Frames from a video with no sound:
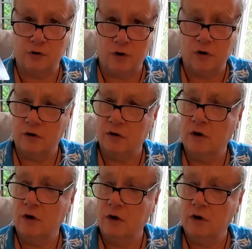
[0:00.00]
dog
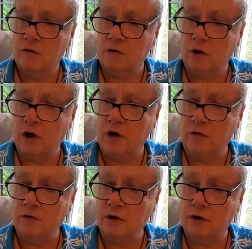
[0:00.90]
for love
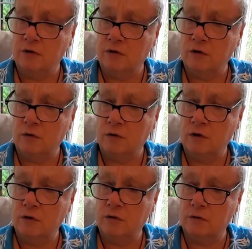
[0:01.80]
and you know
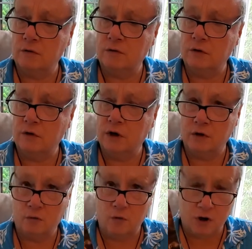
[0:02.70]
here the knight
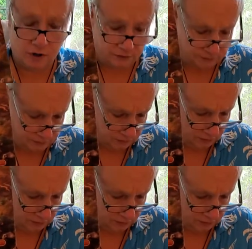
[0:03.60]
of wands